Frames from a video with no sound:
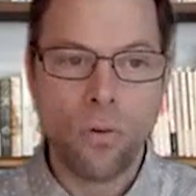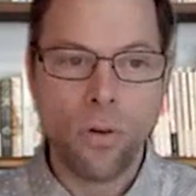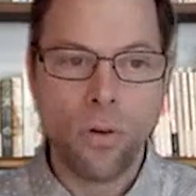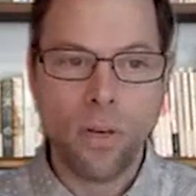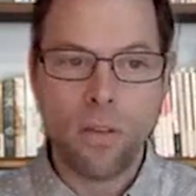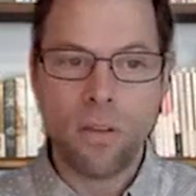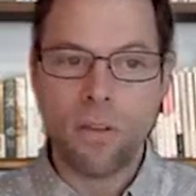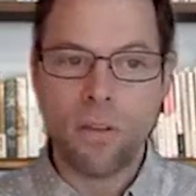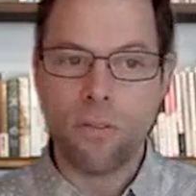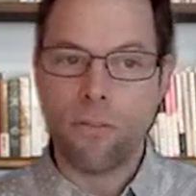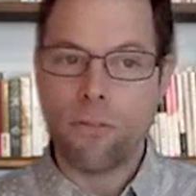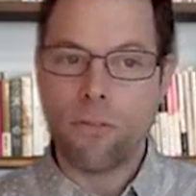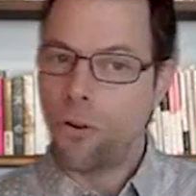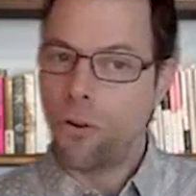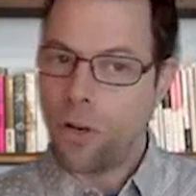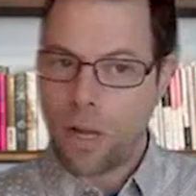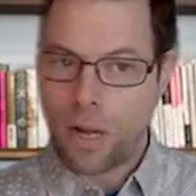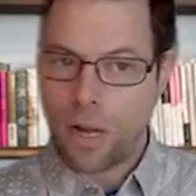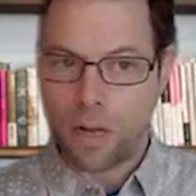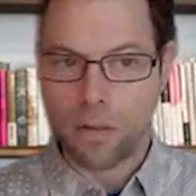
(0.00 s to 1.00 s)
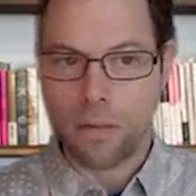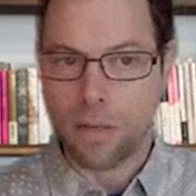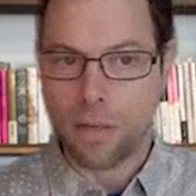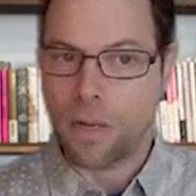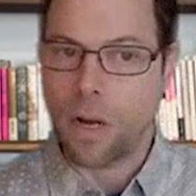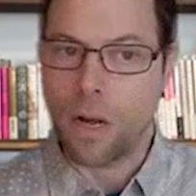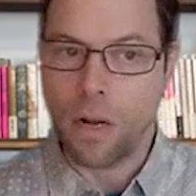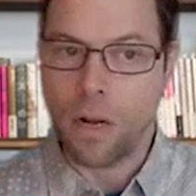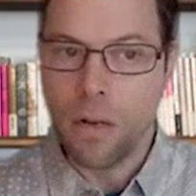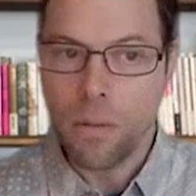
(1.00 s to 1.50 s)
to read the full
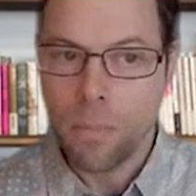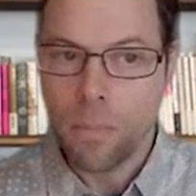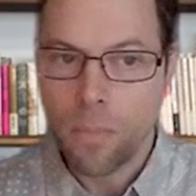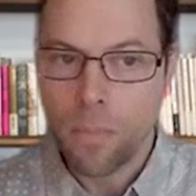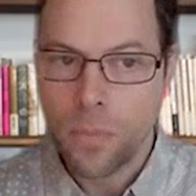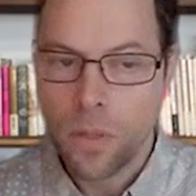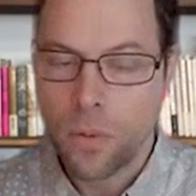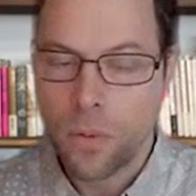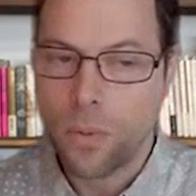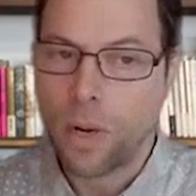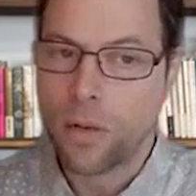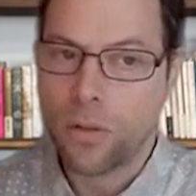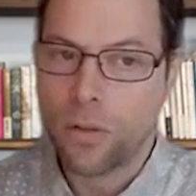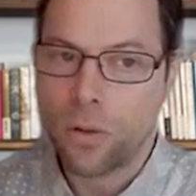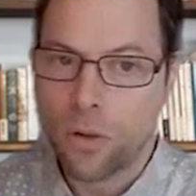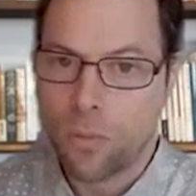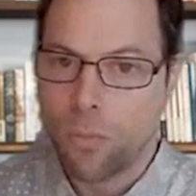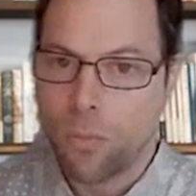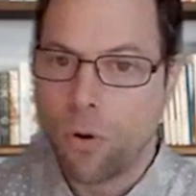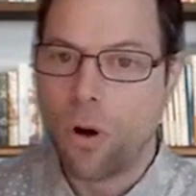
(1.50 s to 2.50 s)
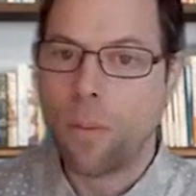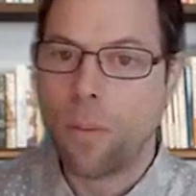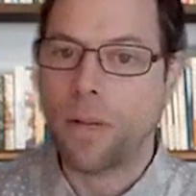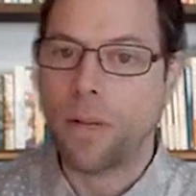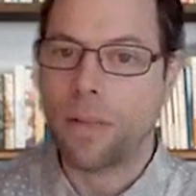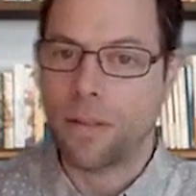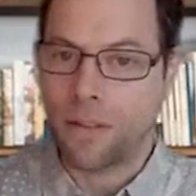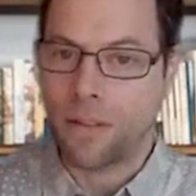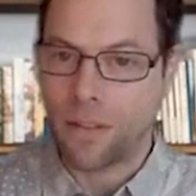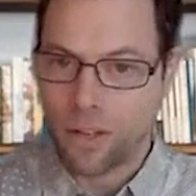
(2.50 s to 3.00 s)
article, where I talk more
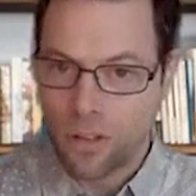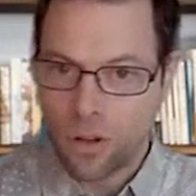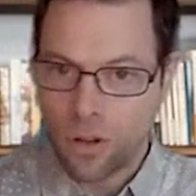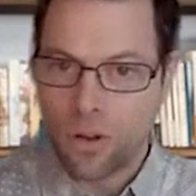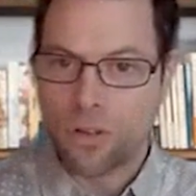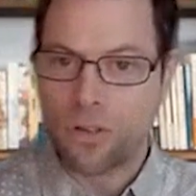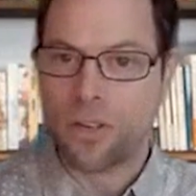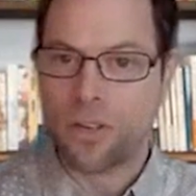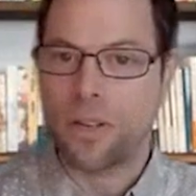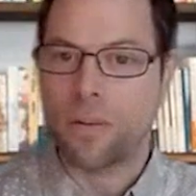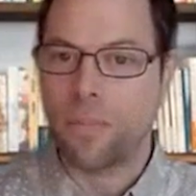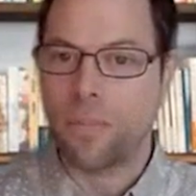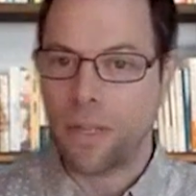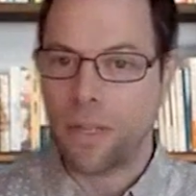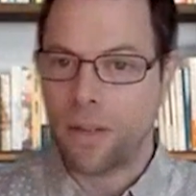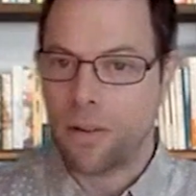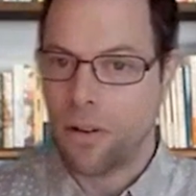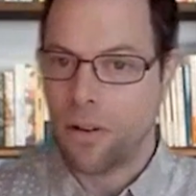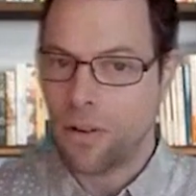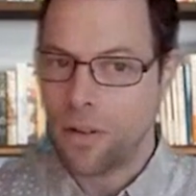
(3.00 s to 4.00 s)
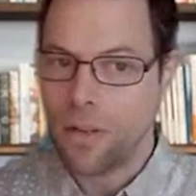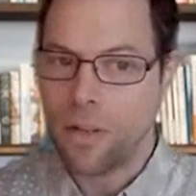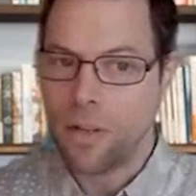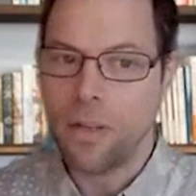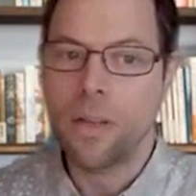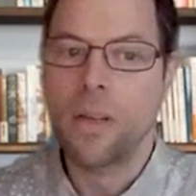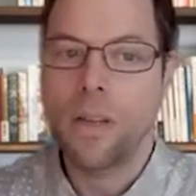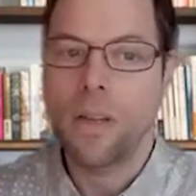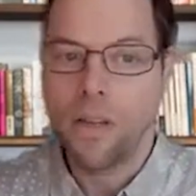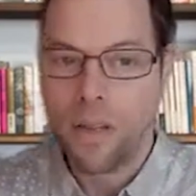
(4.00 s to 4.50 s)
about technology and
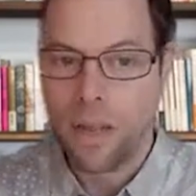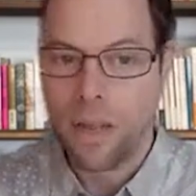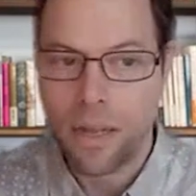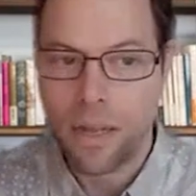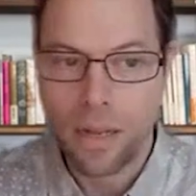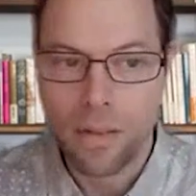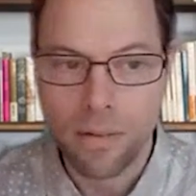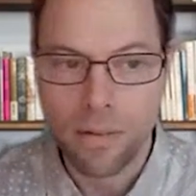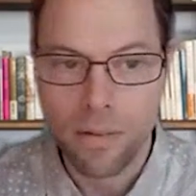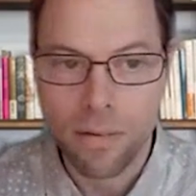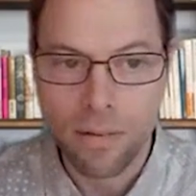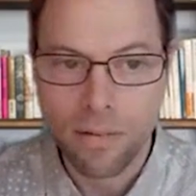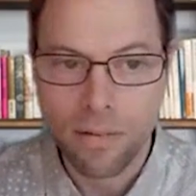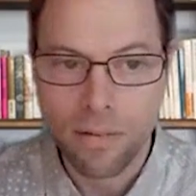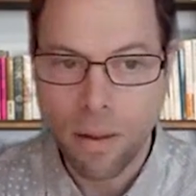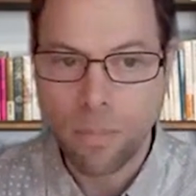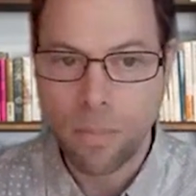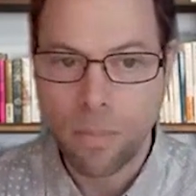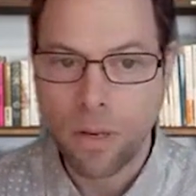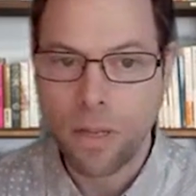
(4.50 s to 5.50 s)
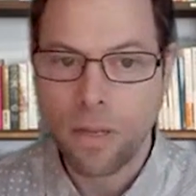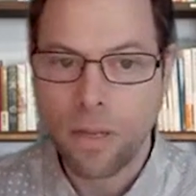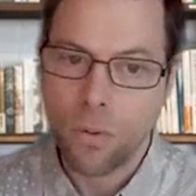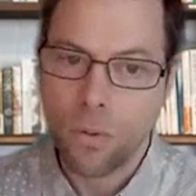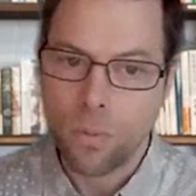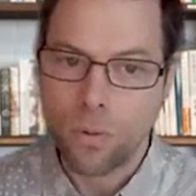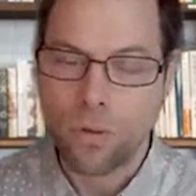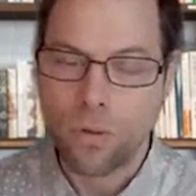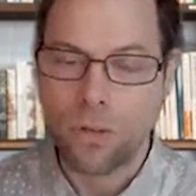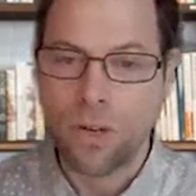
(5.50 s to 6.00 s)
pedagogy, again, it's the same link.
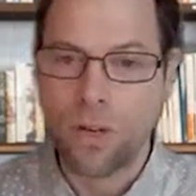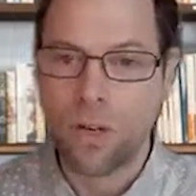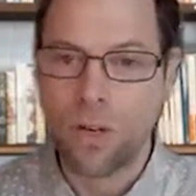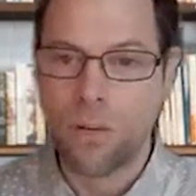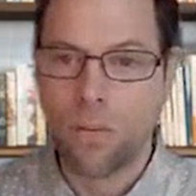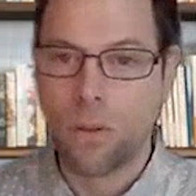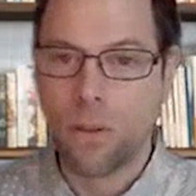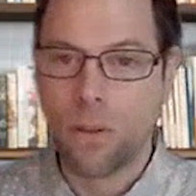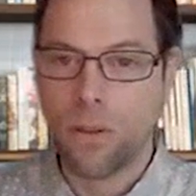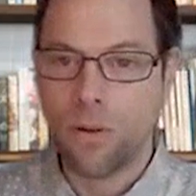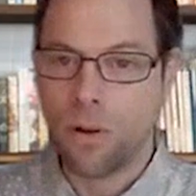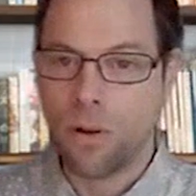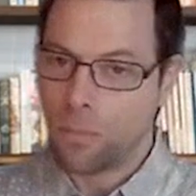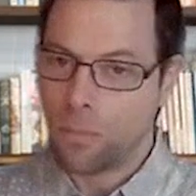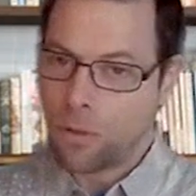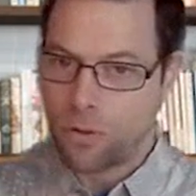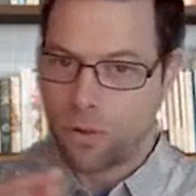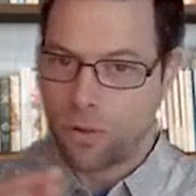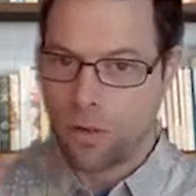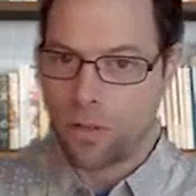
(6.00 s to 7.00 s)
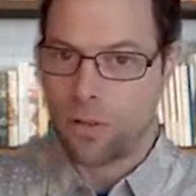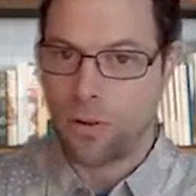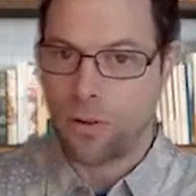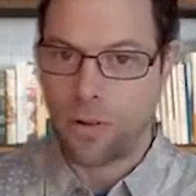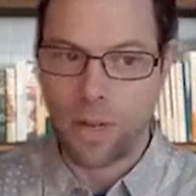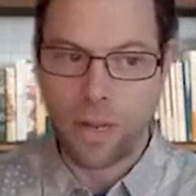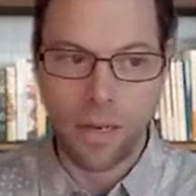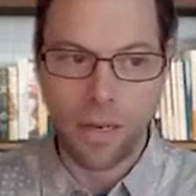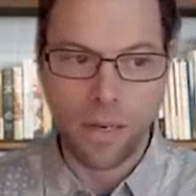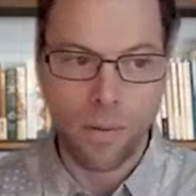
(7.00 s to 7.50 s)
We will share it with you. I'm not going to
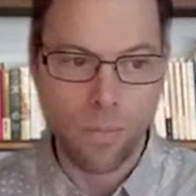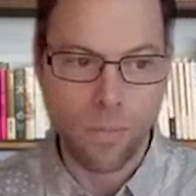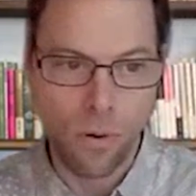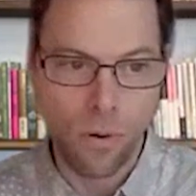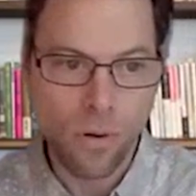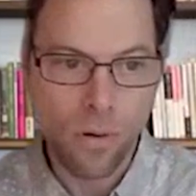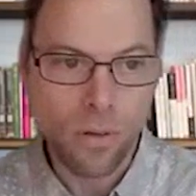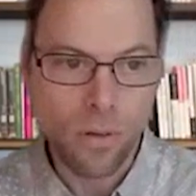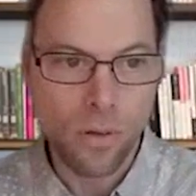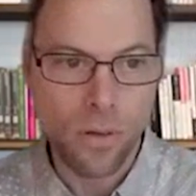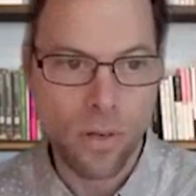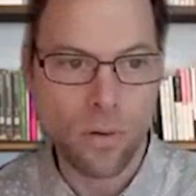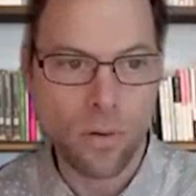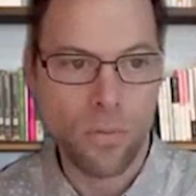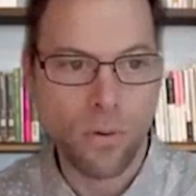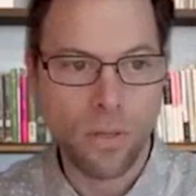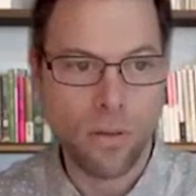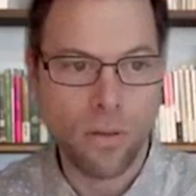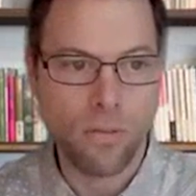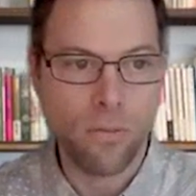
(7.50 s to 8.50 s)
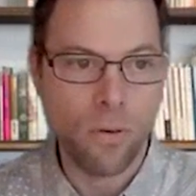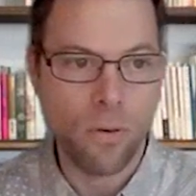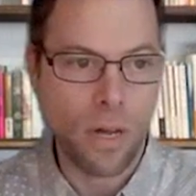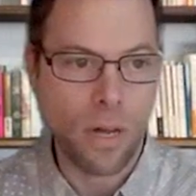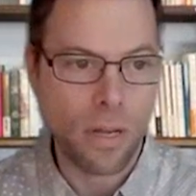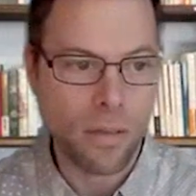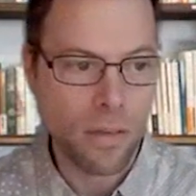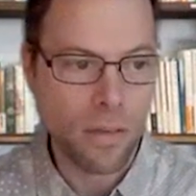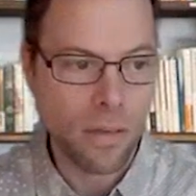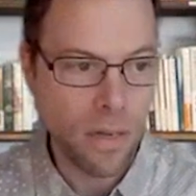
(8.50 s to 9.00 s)
talk anymore. You can read the full
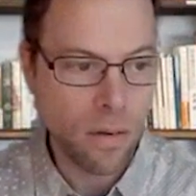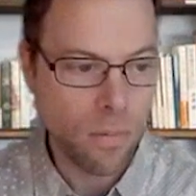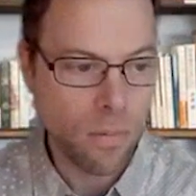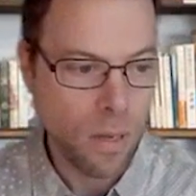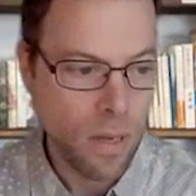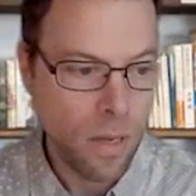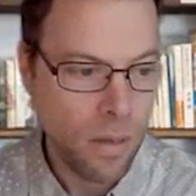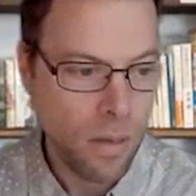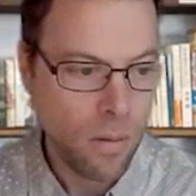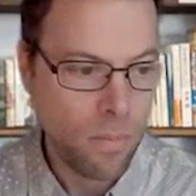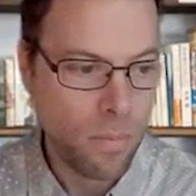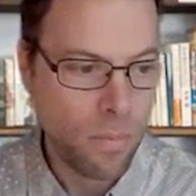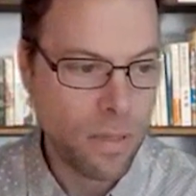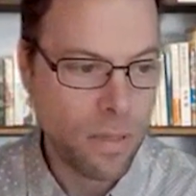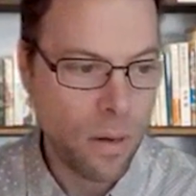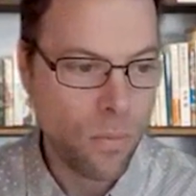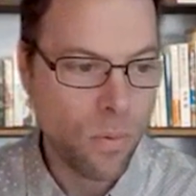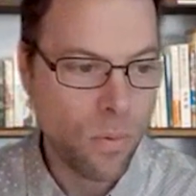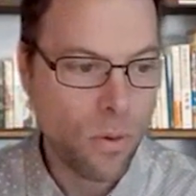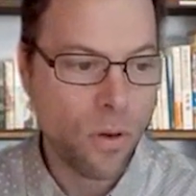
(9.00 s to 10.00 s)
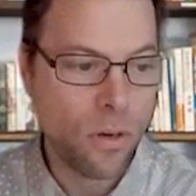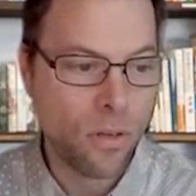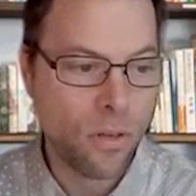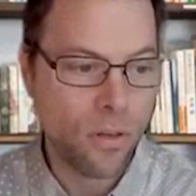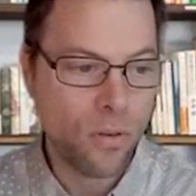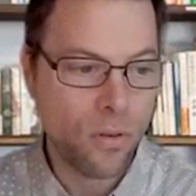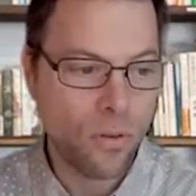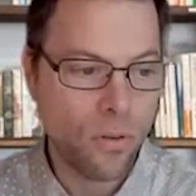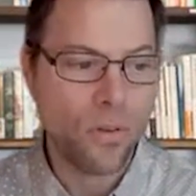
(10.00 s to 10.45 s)
article, but now we're going to